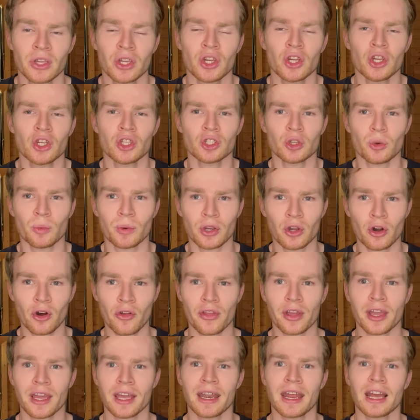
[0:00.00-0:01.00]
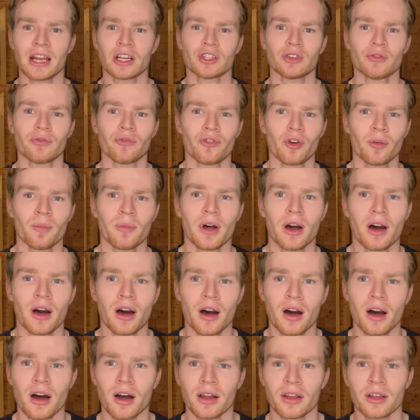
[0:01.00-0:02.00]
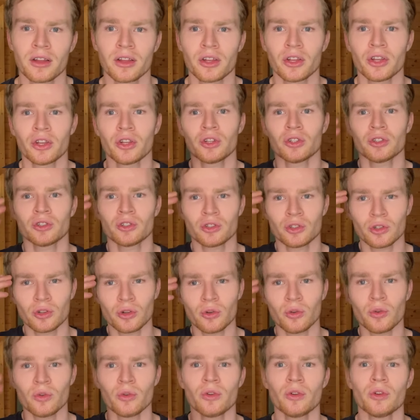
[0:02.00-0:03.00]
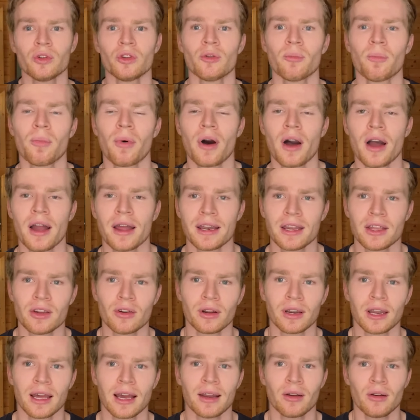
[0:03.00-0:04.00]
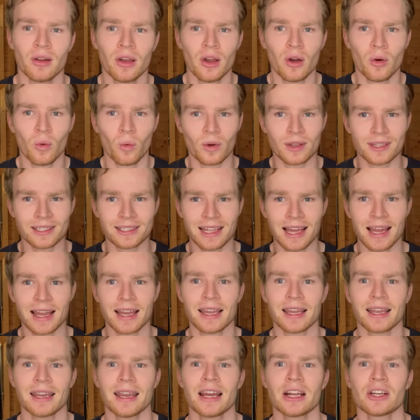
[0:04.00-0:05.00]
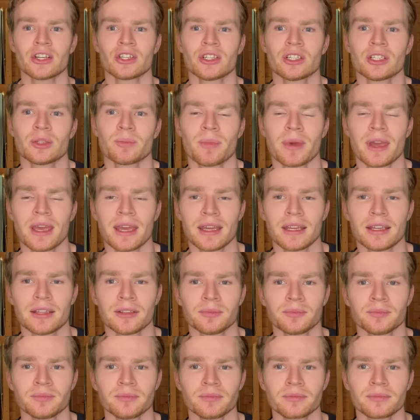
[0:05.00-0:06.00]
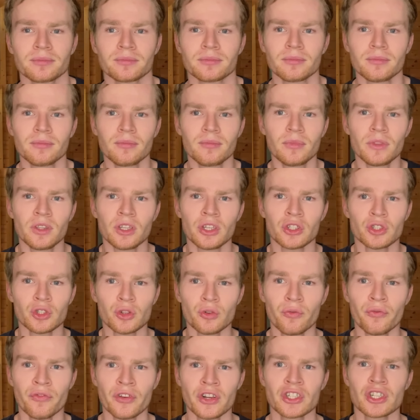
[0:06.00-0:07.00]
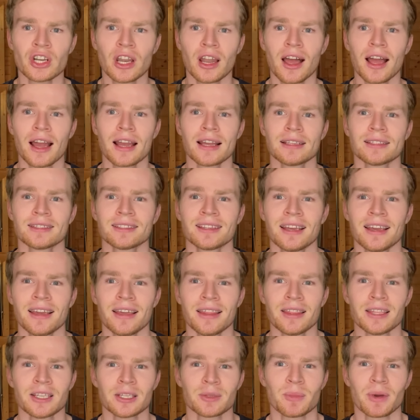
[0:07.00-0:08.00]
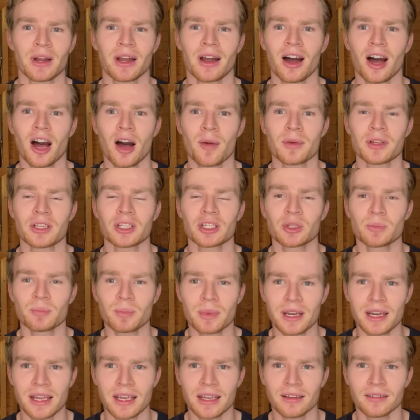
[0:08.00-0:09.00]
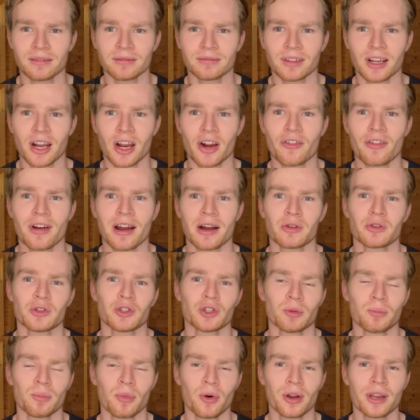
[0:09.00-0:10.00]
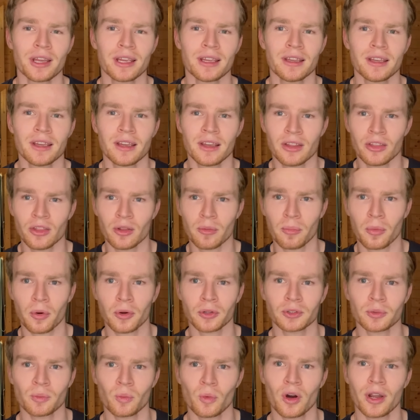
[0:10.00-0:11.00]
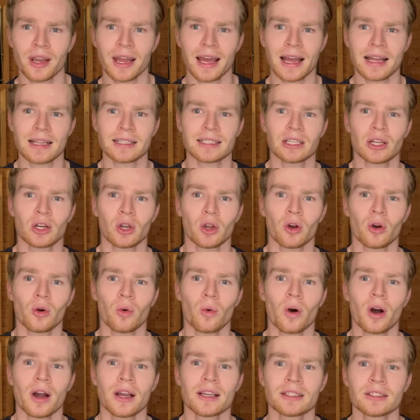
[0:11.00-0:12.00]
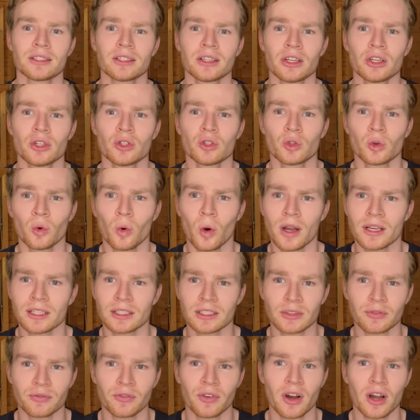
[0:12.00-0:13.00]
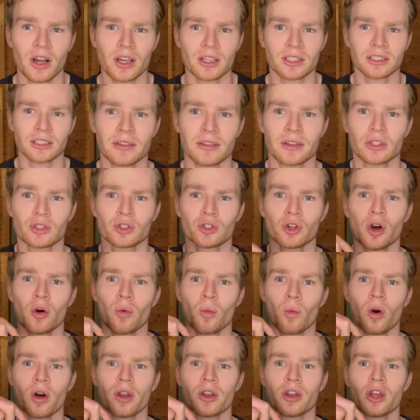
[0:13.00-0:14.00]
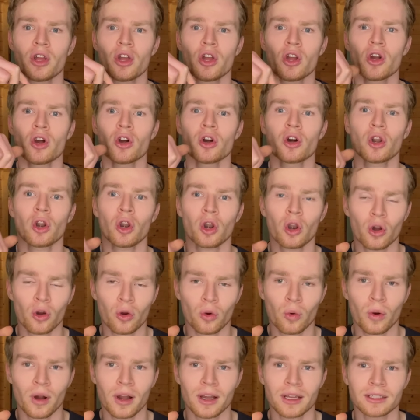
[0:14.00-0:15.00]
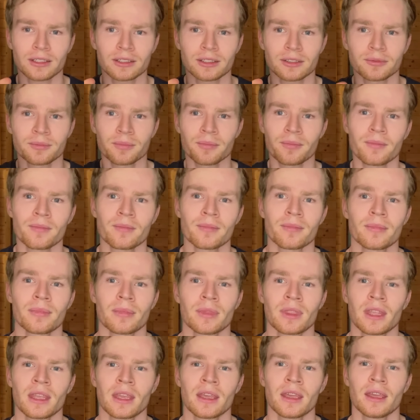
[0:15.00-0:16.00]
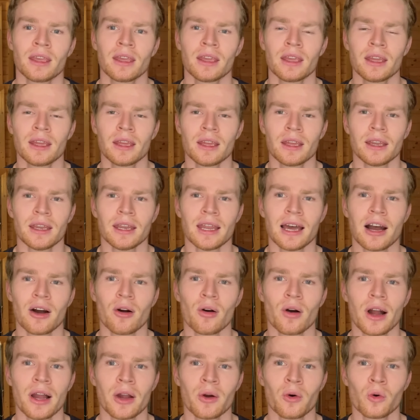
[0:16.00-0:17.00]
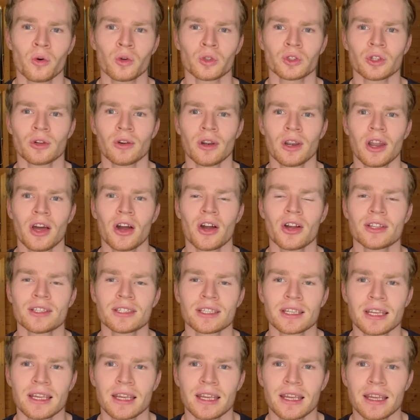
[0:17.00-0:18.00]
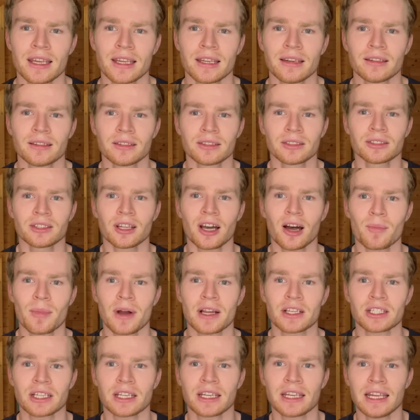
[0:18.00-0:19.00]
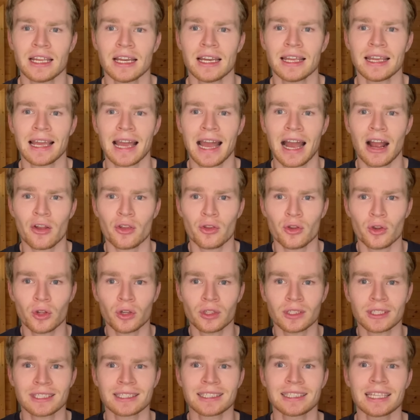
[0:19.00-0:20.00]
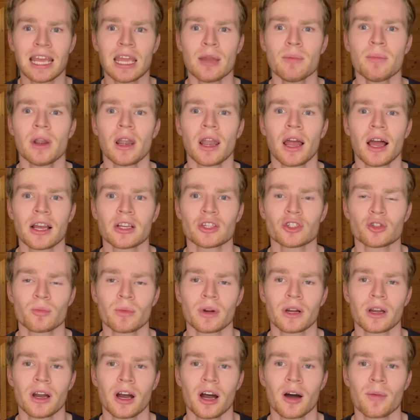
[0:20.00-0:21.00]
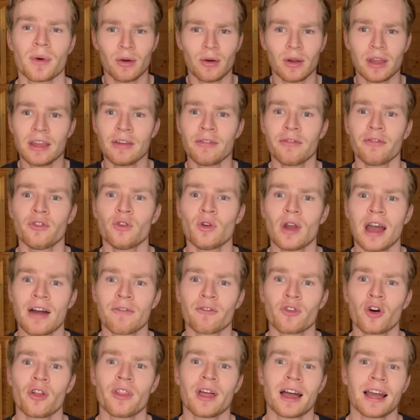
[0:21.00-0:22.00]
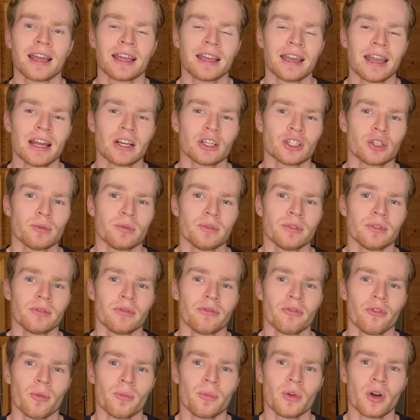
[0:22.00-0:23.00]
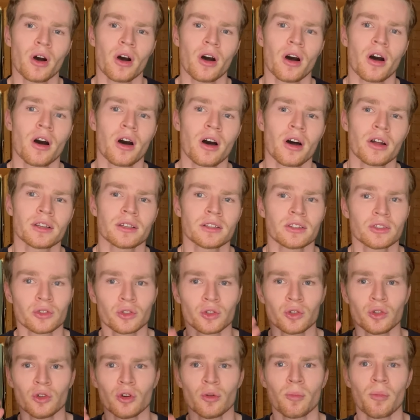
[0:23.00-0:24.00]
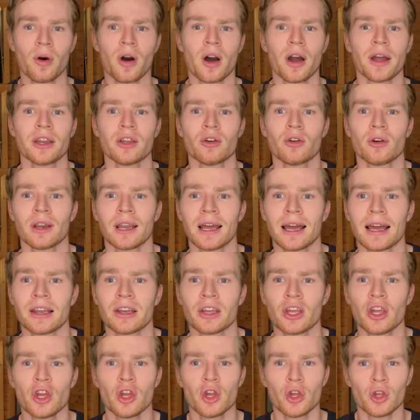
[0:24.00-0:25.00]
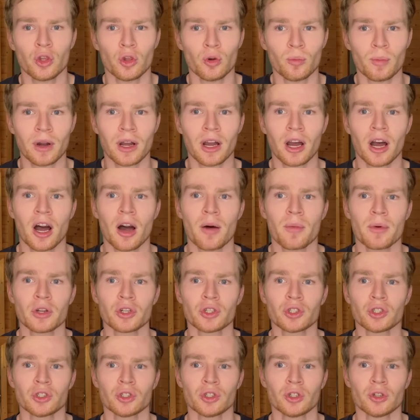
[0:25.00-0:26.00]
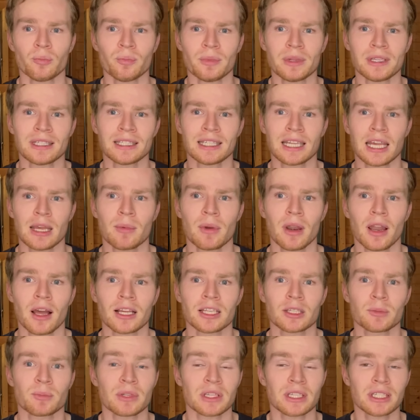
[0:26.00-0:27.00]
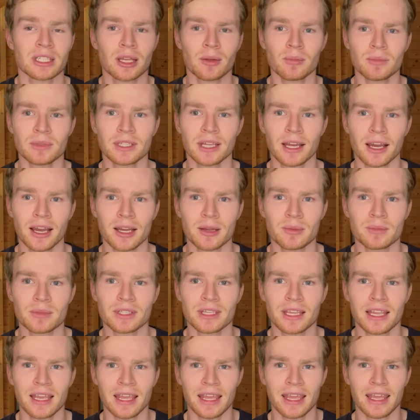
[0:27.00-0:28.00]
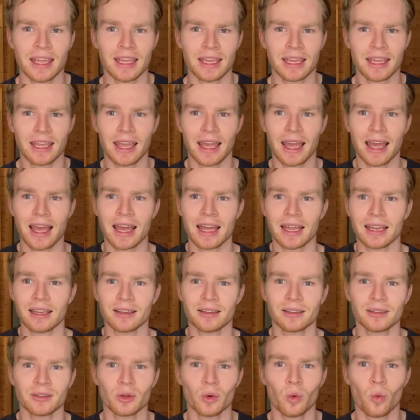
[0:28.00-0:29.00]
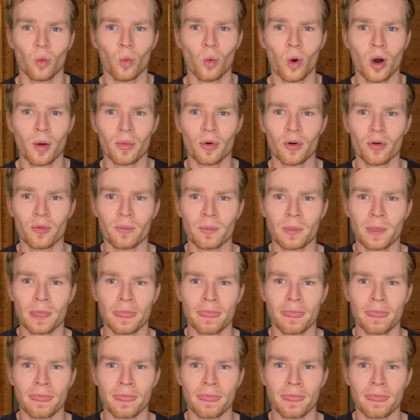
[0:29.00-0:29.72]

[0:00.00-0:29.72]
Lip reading: So we got the connection from the heart to your pineal gland. Once that connection is made, as you visualize this Merkabah spinning around your body, the bottom one anti-clockwise, twice as fast, top one clockwise. Now, I also learned in Star Magic Healing how you can stabilize your Merkabah. If you have got that connection from your heart to your pineal gland, your Merkabah should be stabilized, but sometimes it can wobble.